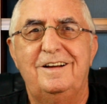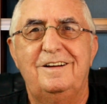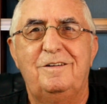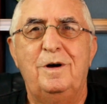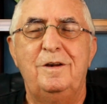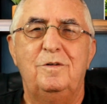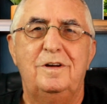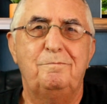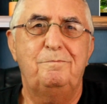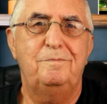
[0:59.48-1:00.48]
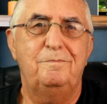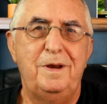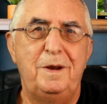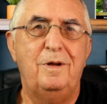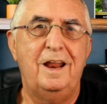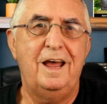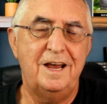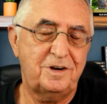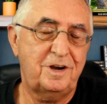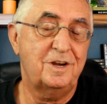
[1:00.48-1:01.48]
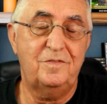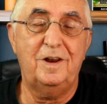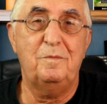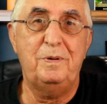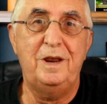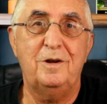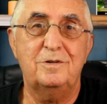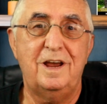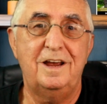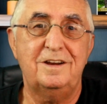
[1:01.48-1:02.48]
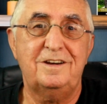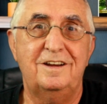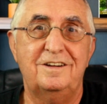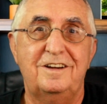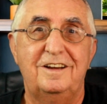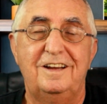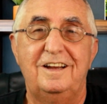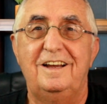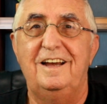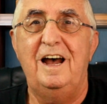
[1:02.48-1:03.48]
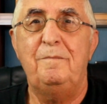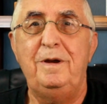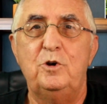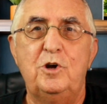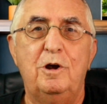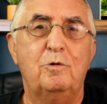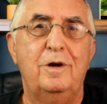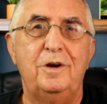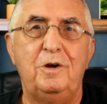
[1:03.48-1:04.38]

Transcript: when people ask us, Filipinos ask us, how many children do